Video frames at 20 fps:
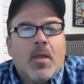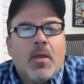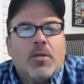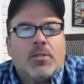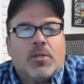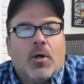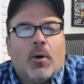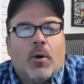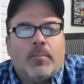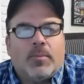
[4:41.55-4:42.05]

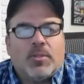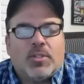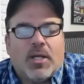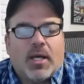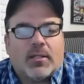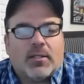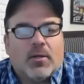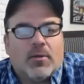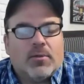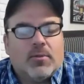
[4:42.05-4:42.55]
So
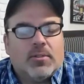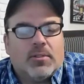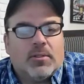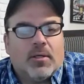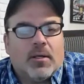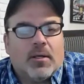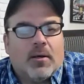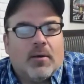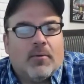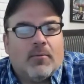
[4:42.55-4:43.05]
check those
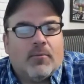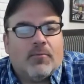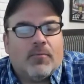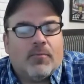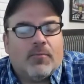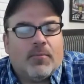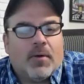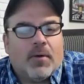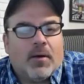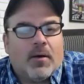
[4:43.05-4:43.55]

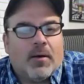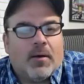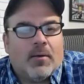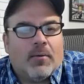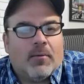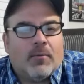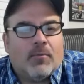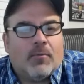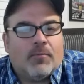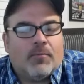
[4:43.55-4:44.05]

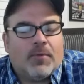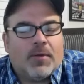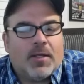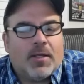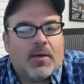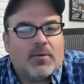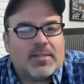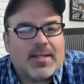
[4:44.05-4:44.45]
videos